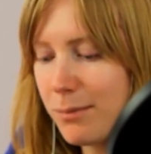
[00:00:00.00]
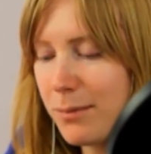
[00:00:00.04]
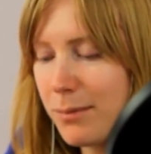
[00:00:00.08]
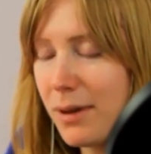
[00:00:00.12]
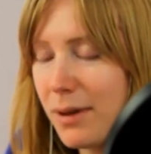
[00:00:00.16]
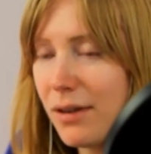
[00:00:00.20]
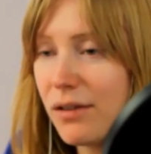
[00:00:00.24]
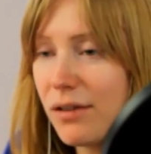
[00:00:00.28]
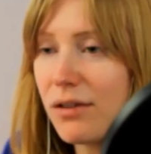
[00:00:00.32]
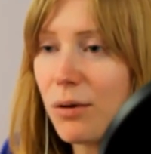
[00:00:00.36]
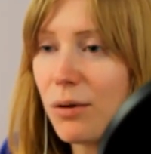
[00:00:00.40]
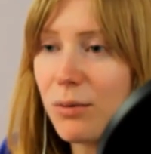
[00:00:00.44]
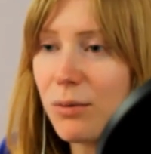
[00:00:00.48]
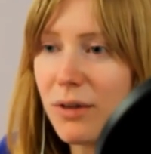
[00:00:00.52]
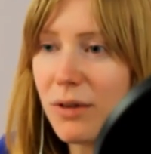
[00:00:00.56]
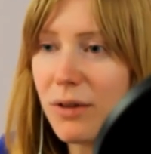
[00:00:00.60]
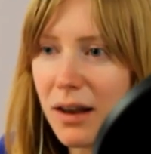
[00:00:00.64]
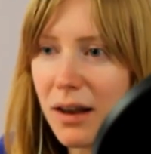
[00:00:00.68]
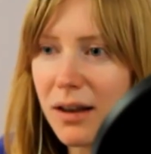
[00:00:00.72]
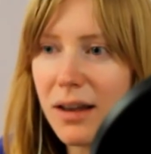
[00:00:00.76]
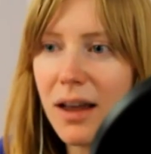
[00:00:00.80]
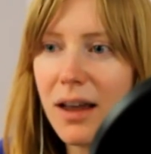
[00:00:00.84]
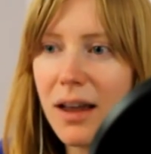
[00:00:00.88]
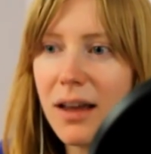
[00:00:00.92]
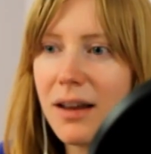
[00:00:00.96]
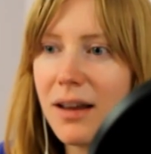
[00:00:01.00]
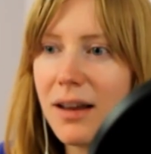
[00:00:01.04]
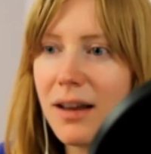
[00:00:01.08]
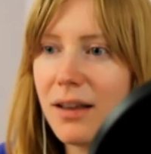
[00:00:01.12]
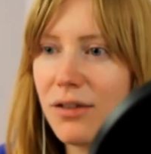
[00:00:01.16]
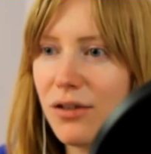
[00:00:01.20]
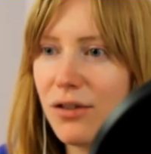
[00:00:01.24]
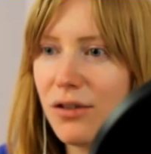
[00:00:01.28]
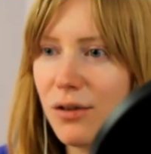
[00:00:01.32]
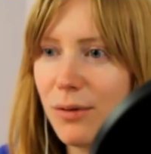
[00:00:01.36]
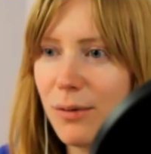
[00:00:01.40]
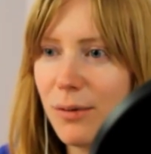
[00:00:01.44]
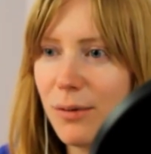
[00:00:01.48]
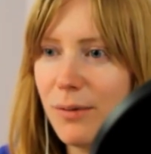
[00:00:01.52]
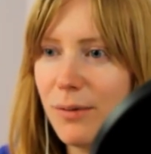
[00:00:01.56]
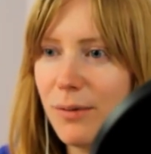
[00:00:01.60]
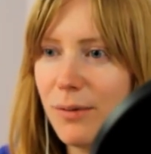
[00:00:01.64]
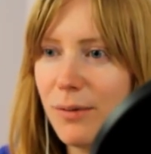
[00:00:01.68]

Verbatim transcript: being so dedicated to